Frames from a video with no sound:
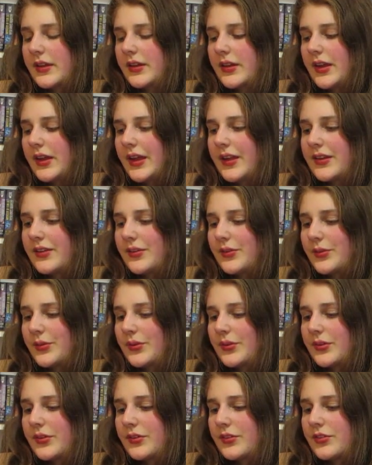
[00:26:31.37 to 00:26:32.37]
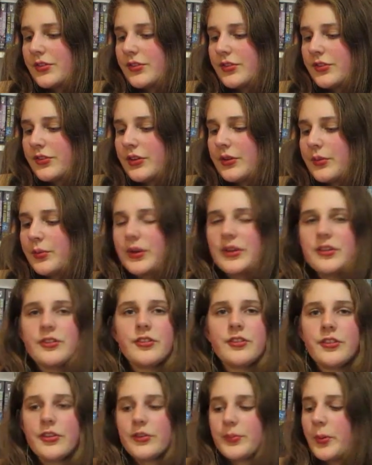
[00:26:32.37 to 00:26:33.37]
and she
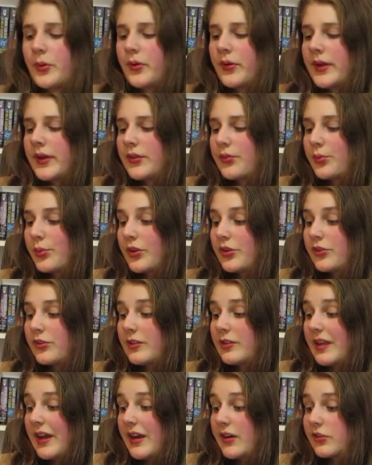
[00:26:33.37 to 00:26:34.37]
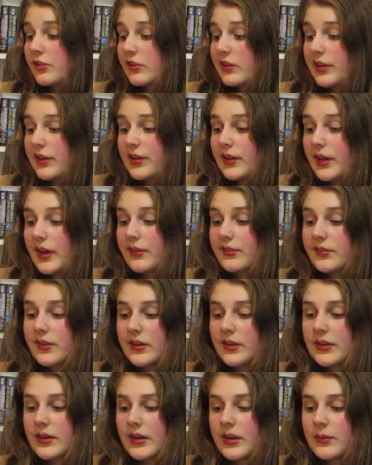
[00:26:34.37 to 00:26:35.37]
reaches this point where she's actually
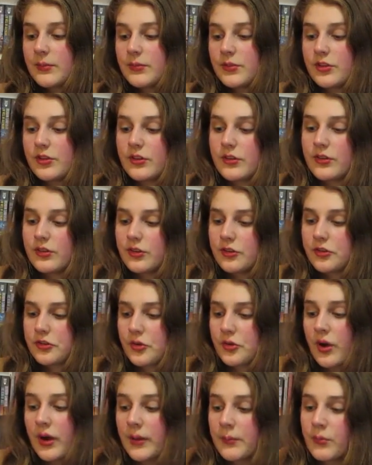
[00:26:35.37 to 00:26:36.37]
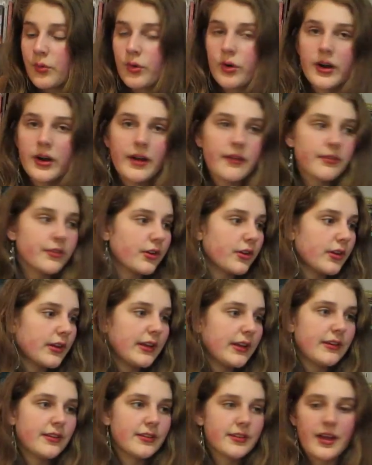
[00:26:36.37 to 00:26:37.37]
asking him to describe more after
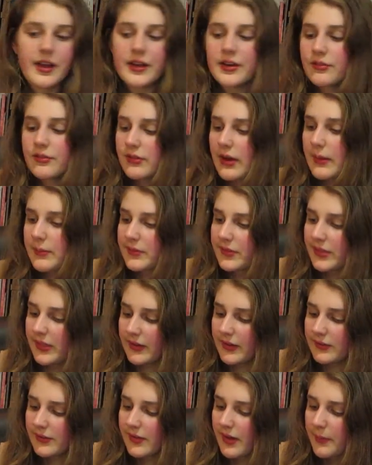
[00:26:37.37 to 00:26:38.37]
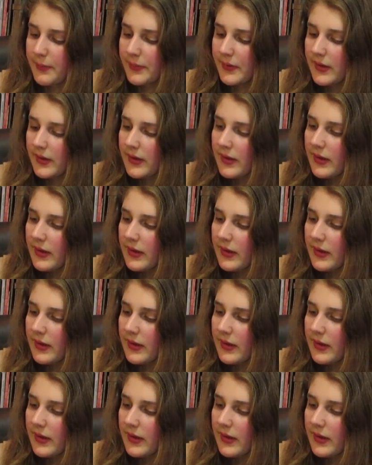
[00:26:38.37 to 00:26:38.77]
he's kind of wrapped things up.